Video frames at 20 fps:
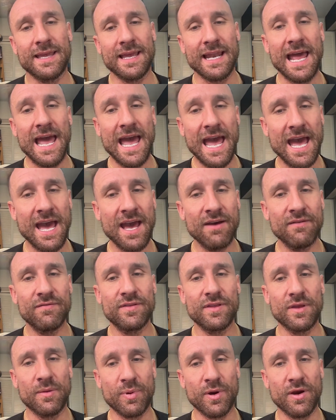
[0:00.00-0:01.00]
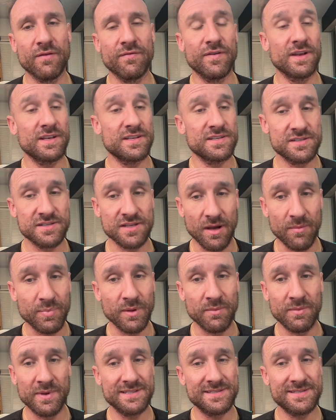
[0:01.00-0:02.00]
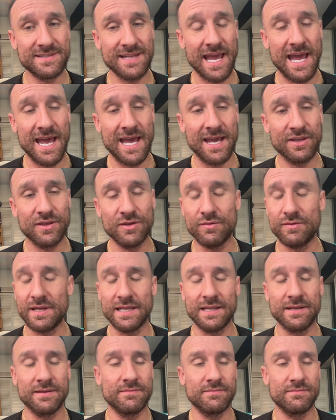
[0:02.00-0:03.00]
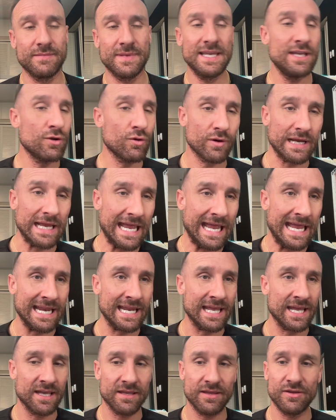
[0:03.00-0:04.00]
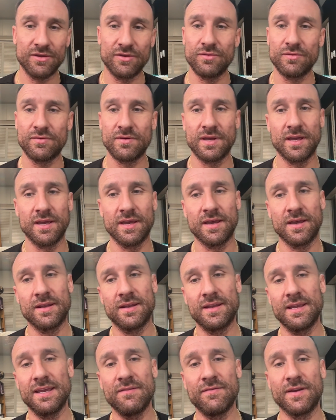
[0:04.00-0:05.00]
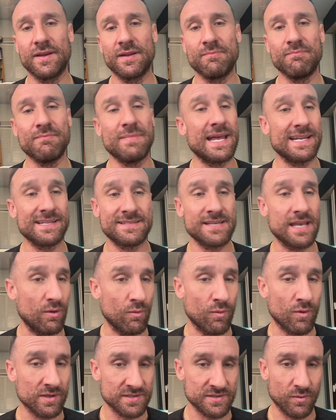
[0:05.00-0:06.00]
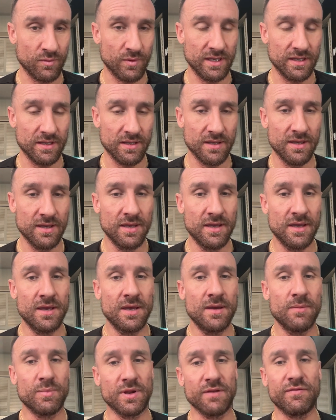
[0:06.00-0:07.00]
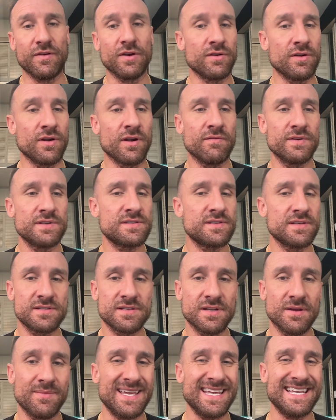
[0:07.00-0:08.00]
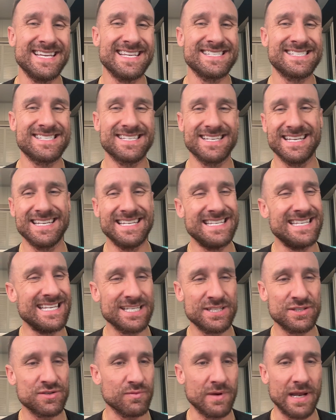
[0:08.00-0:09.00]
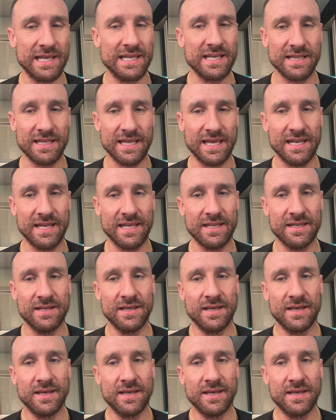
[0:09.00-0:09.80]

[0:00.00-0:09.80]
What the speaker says: have the perfect supplement stack. You can eat organic. You can even meditate once a week. But if your nervous system is dysregulated,